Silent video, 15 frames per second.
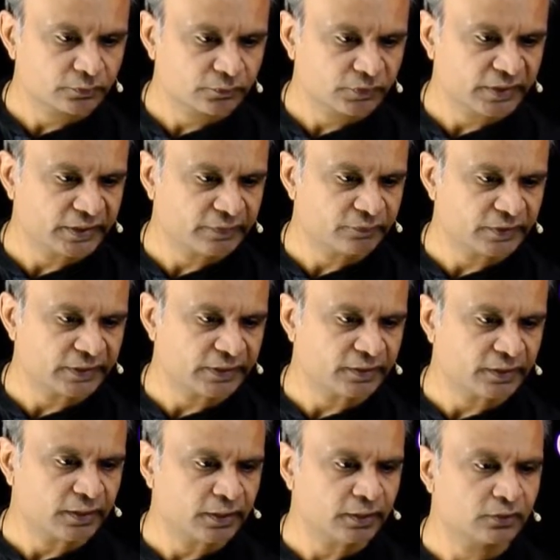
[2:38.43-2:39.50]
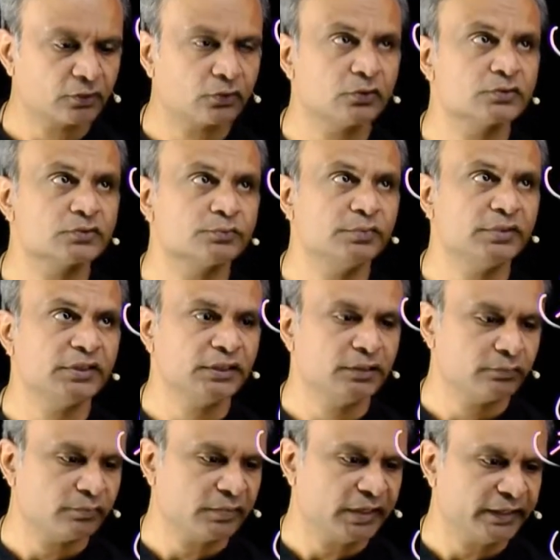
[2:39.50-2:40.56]
We have then R cross
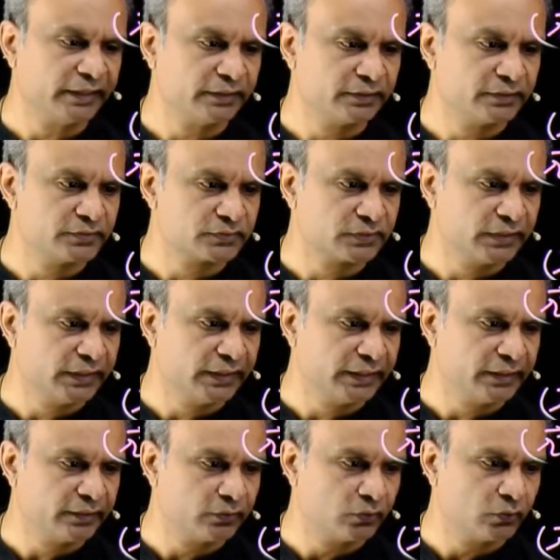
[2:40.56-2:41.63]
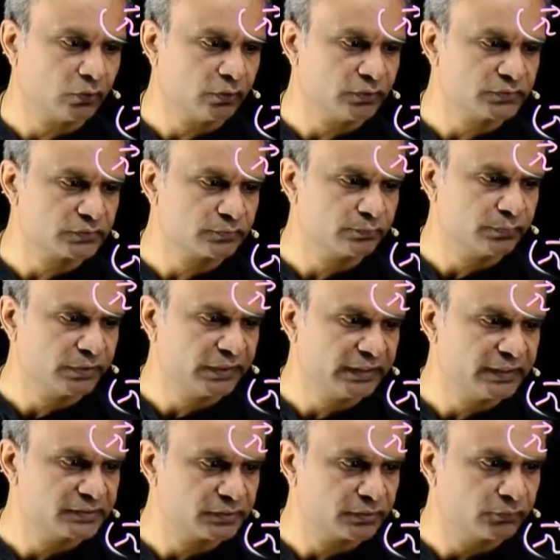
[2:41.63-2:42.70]
B minus A cross
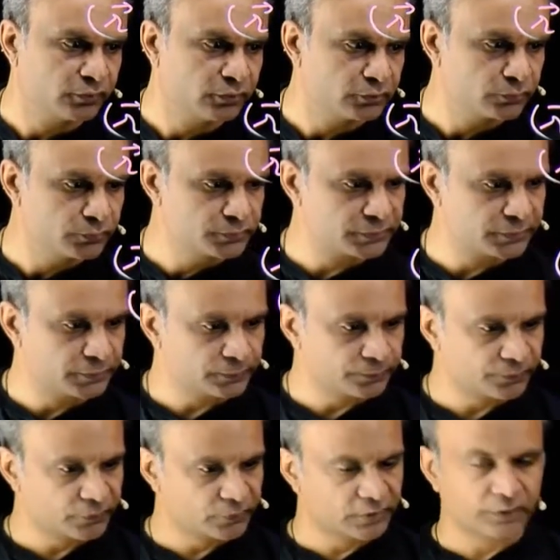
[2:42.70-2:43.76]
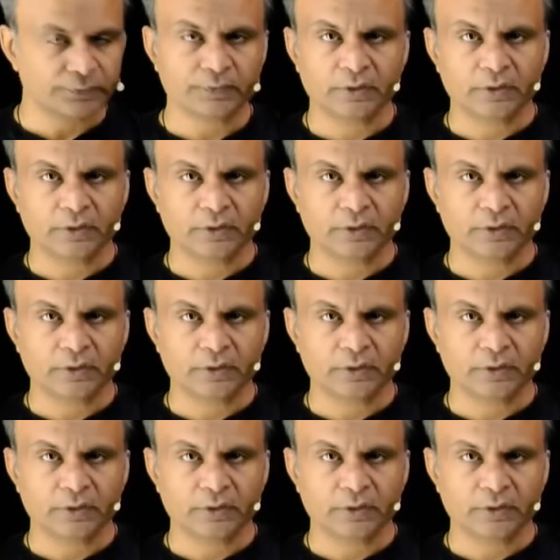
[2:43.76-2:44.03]
B is equal to 0. Okay,